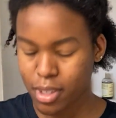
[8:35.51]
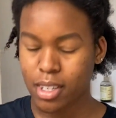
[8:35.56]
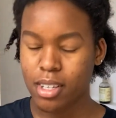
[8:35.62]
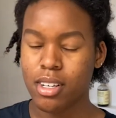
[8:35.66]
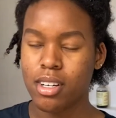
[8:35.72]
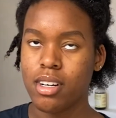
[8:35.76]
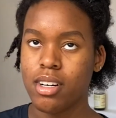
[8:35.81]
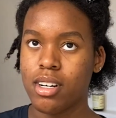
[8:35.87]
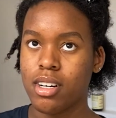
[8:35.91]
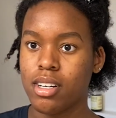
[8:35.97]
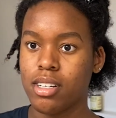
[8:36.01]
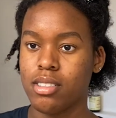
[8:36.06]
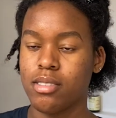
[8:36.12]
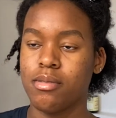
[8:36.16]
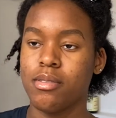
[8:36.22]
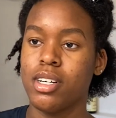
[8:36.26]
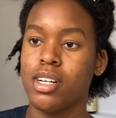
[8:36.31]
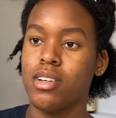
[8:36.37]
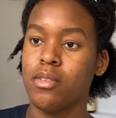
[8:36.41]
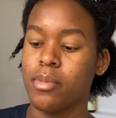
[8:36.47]

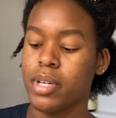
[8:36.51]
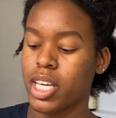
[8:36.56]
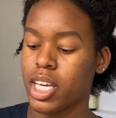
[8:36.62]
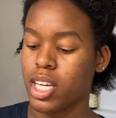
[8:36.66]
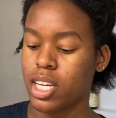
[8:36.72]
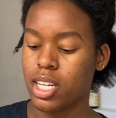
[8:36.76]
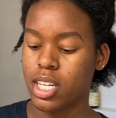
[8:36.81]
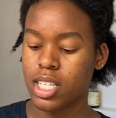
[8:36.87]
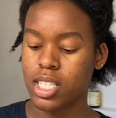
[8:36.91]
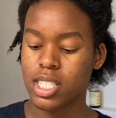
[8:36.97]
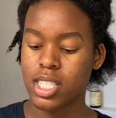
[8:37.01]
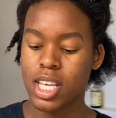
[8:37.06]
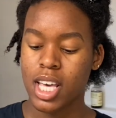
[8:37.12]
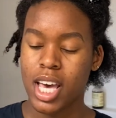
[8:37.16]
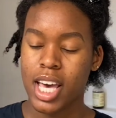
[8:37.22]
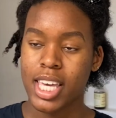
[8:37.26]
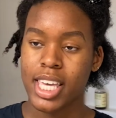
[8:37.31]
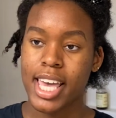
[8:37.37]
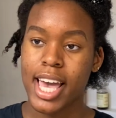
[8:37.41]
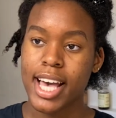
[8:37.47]
Oh my goodness.
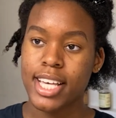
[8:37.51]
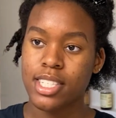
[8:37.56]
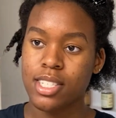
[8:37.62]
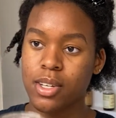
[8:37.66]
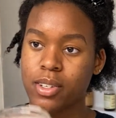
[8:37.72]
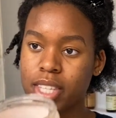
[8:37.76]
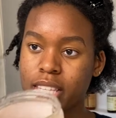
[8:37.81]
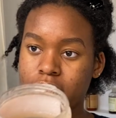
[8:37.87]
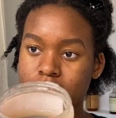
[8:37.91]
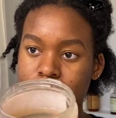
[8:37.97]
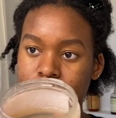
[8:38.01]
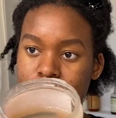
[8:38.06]
Yeah, so this